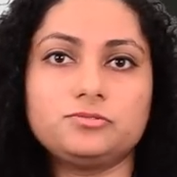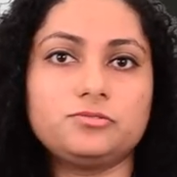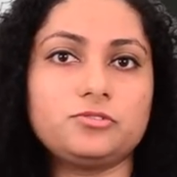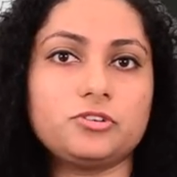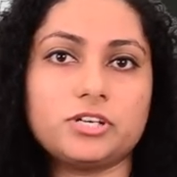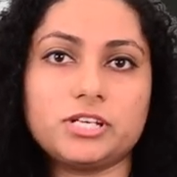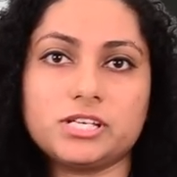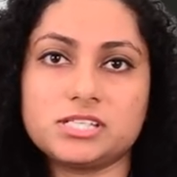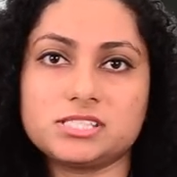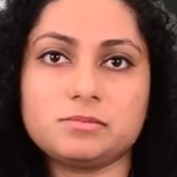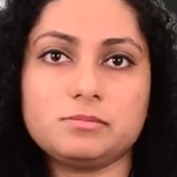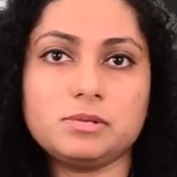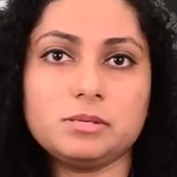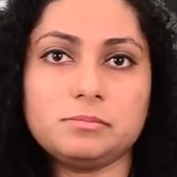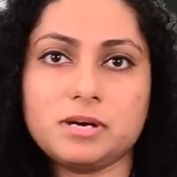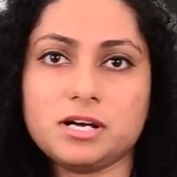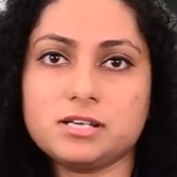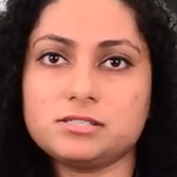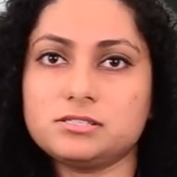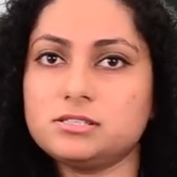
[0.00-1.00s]
for xml
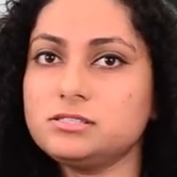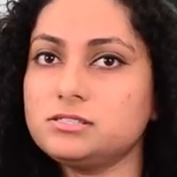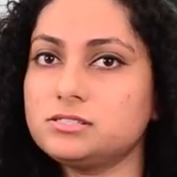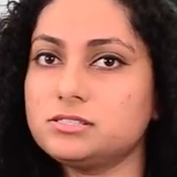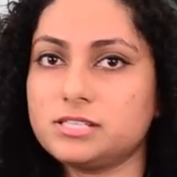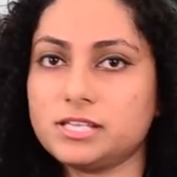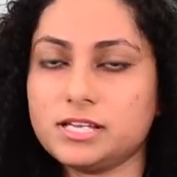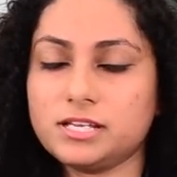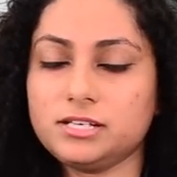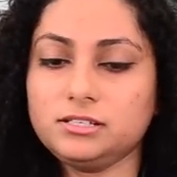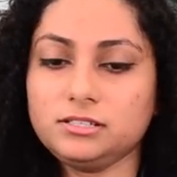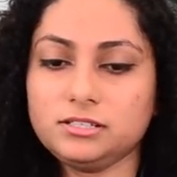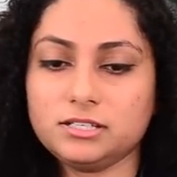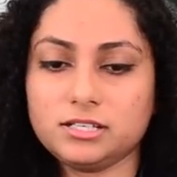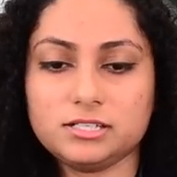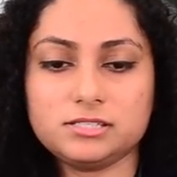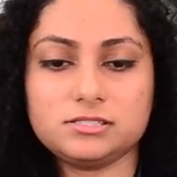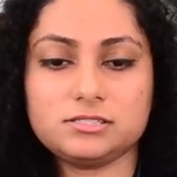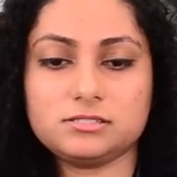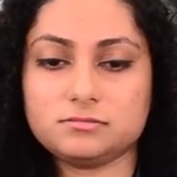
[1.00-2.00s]
parsers then
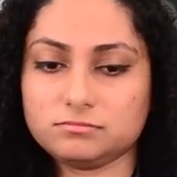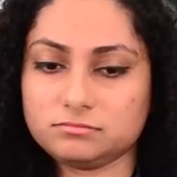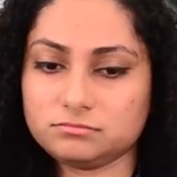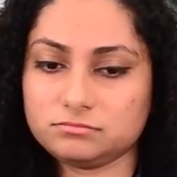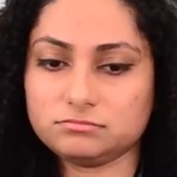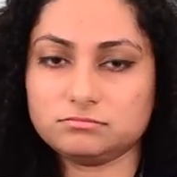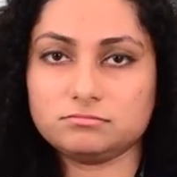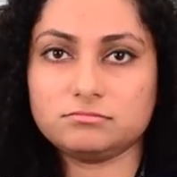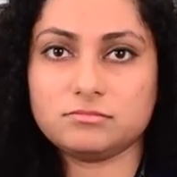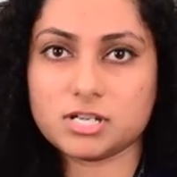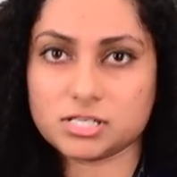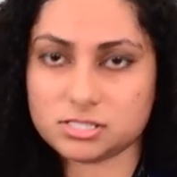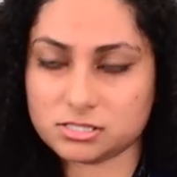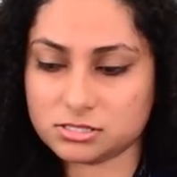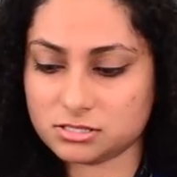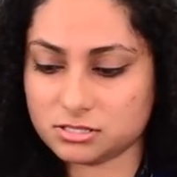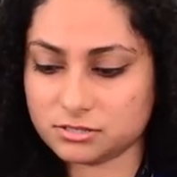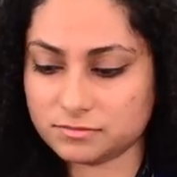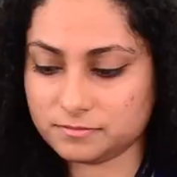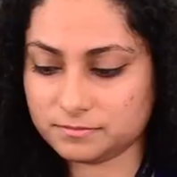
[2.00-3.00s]
it's
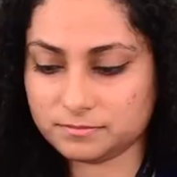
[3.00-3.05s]
must